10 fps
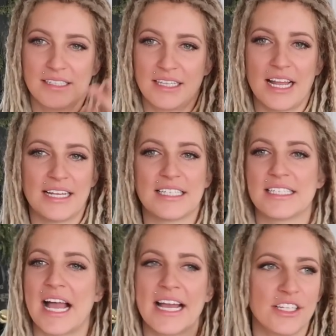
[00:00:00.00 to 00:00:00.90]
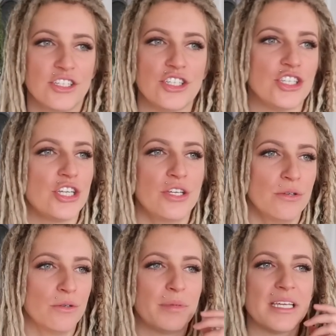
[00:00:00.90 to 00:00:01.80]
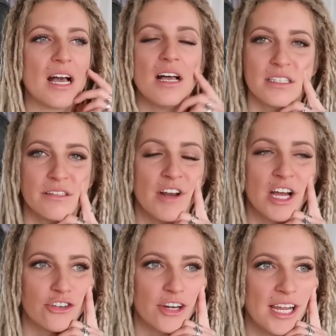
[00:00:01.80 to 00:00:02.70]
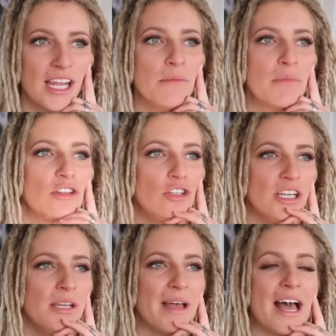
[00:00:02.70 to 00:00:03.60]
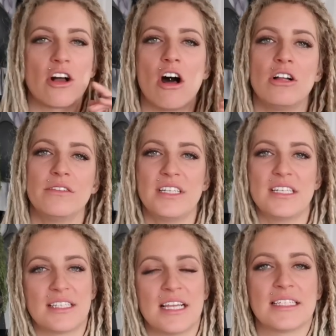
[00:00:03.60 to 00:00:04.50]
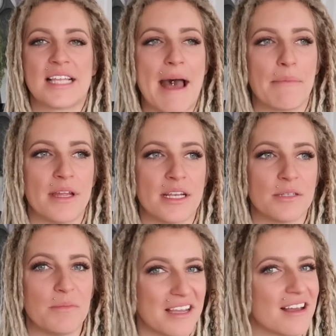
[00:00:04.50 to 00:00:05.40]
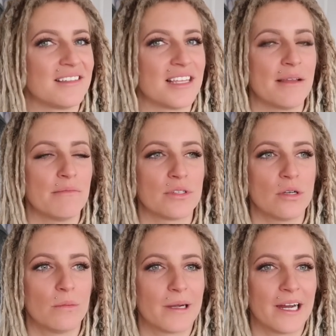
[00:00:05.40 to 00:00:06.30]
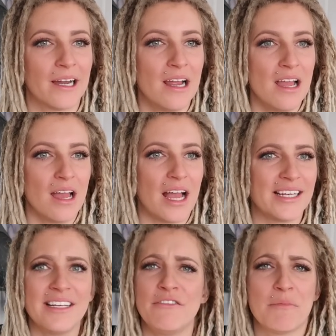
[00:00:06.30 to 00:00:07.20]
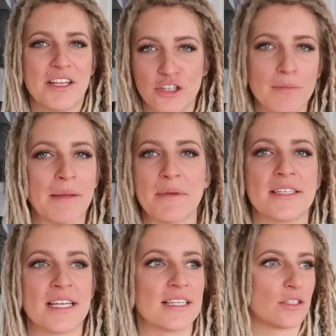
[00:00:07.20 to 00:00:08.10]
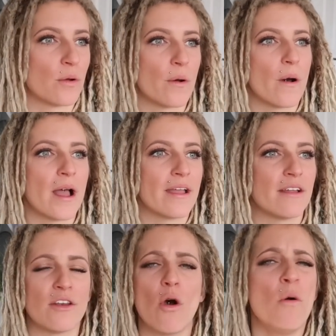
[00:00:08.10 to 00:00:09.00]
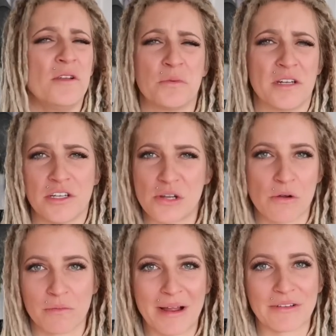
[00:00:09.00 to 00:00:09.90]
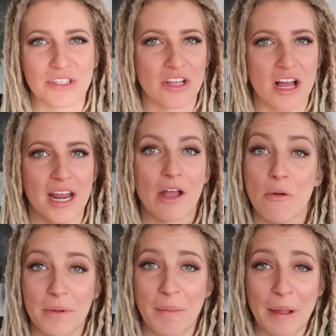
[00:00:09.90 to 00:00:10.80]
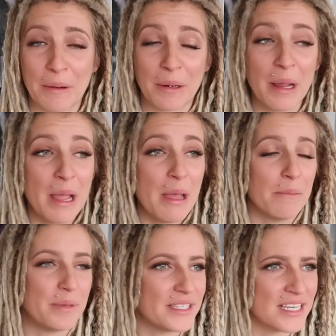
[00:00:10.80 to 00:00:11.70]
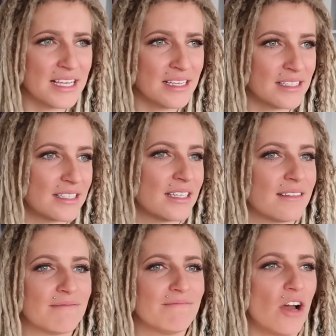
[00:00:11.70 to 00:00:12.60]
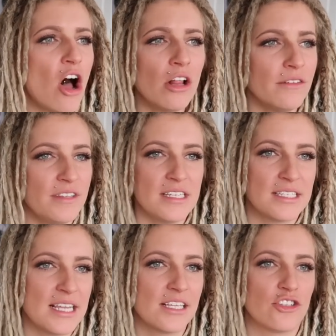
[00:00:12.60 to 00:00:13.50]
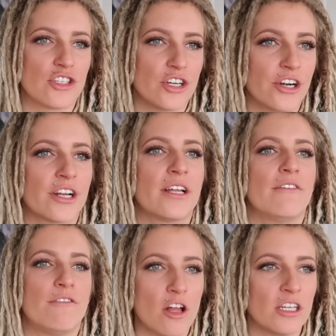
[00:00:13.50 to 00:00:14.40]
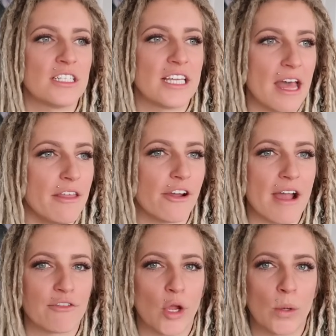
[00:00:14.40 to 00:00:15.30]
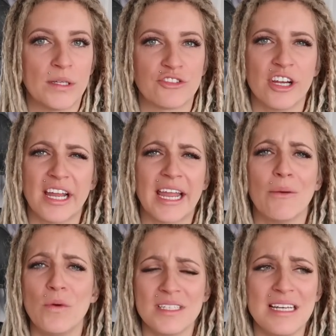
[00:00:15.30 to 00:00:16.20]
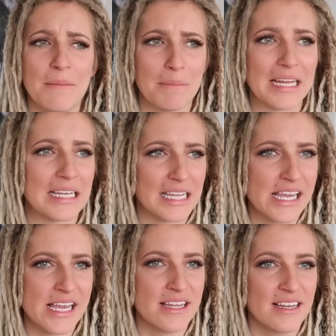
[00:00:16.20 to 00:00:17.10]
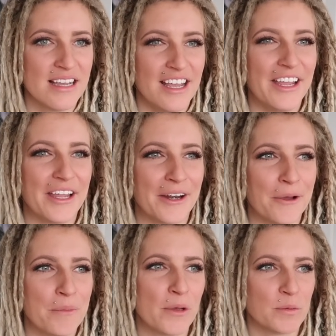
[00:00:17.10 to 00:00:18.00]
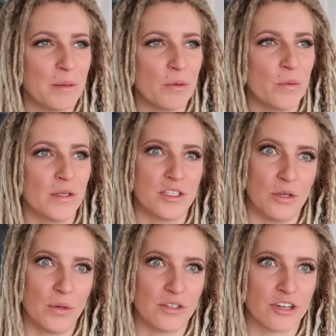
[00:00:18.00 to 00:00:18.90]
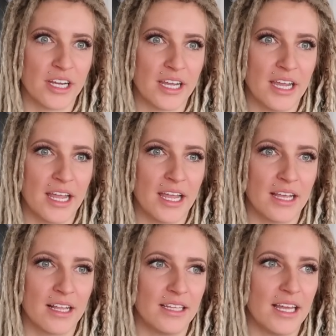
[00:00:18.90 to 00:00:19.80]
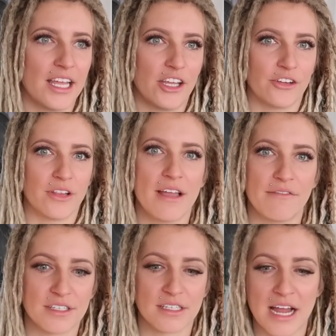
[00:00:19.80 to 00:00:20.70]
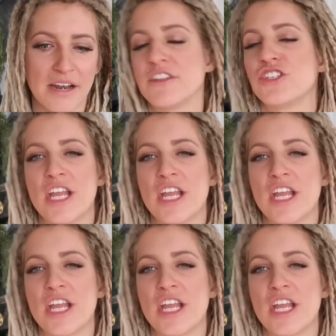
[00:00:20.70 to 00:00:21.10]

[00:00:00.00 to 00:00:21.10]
that I decided to do because of not drinking, but looking back, all of these things happened because I am sober. I didn't even mention my business, so I had always wanted to own my own salon. I opened my own business, and all of these things just started falling together after I quit drinking. It wasn't immediate, you know, most people, once you quit drinking, like your life is kind of in